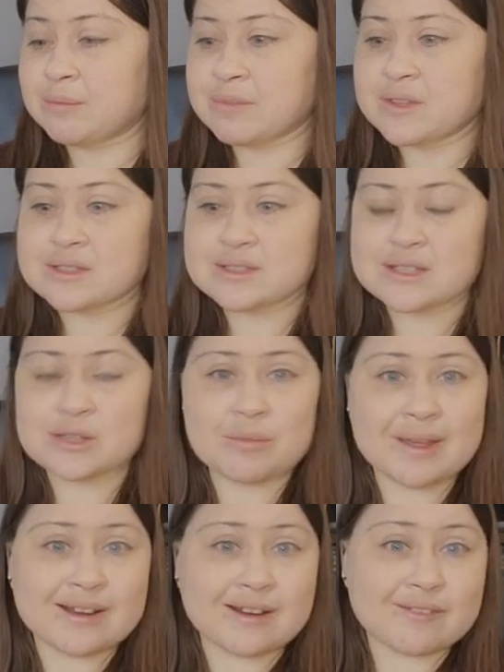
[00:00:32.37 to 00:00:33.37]
Things that you
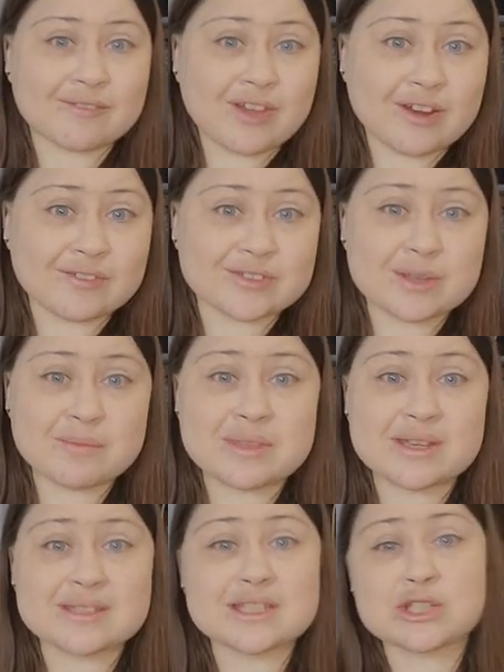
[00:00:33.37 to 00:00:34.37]
may not have thought of, some
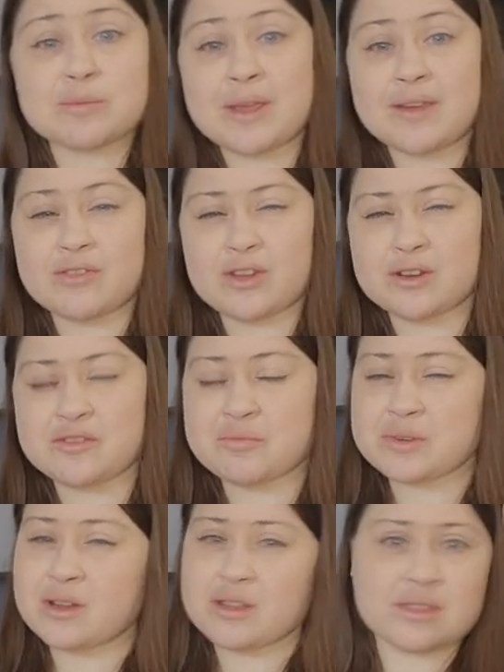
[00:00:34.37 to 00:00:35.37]
things that you may have thought of
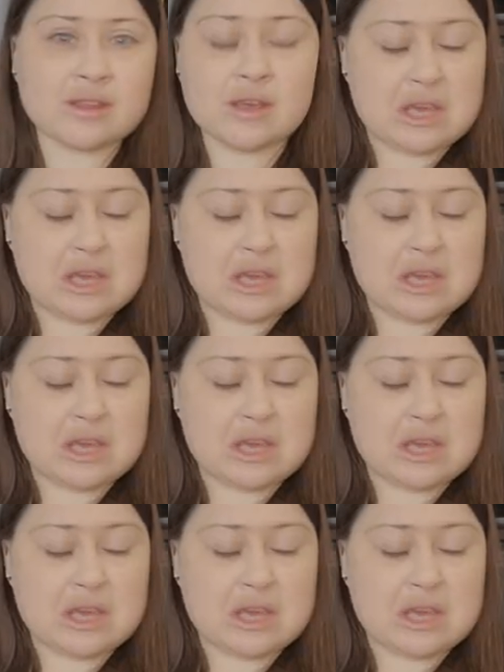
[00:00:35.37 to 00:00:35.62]
but not